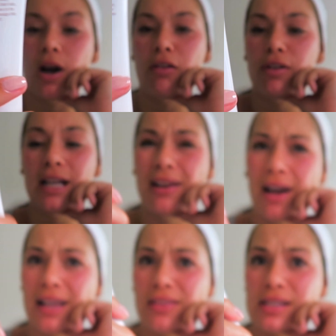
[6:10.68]
I really
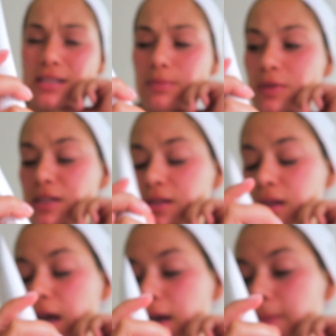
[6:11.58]
like this, this
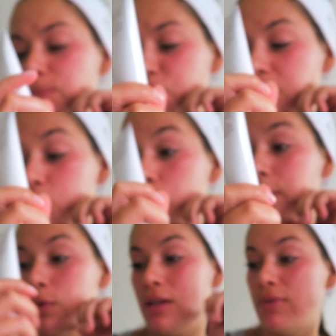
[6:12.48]
um, gentle
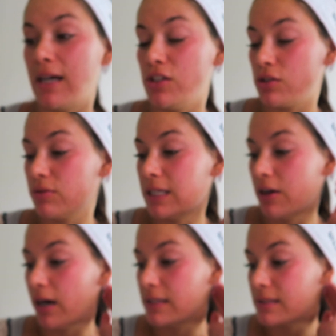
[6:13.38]
milky range. It's really
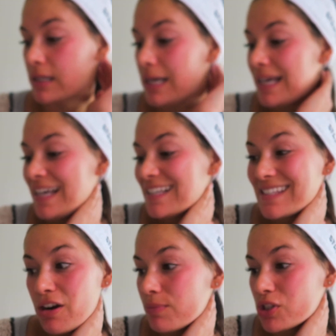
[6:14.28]
nice.
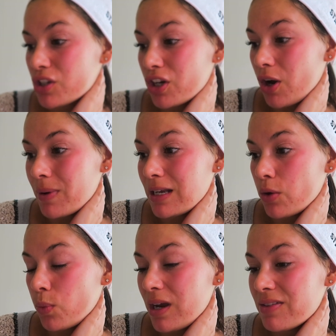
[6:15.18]
So now I'm just going to go
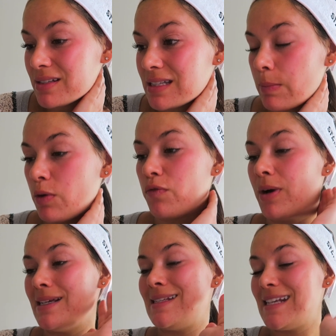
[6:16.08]
in with some of
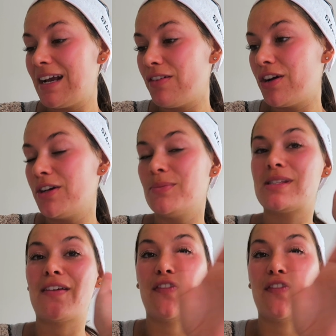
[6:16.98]
my serums